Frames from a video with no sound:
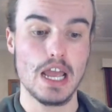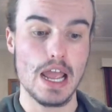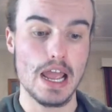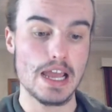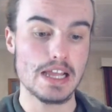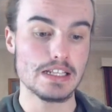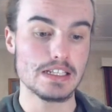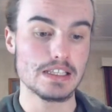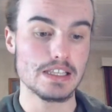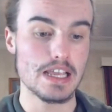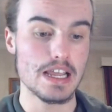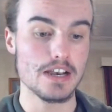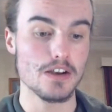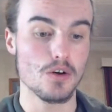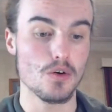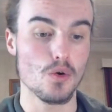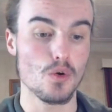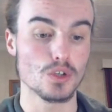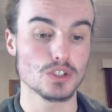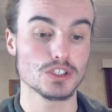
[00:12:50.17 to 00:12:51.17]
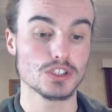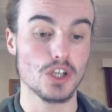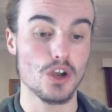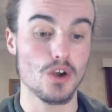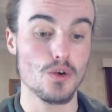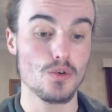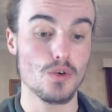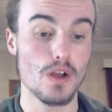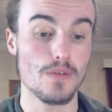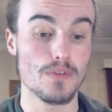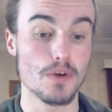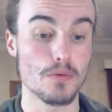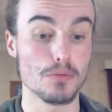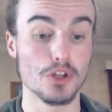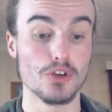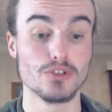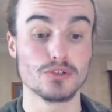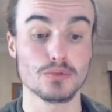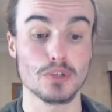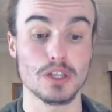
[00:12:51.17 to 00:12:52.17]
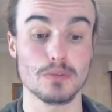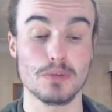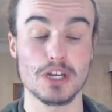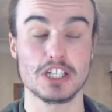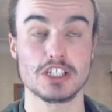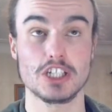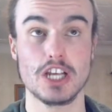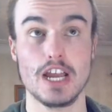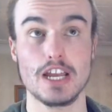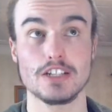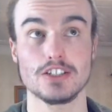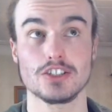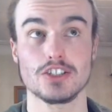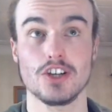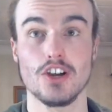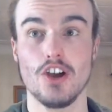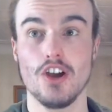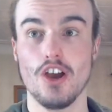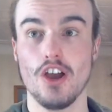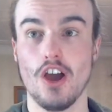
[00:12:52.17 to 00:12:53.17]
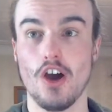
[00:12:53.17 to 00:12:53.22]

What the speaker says: And then also the Blues with a big change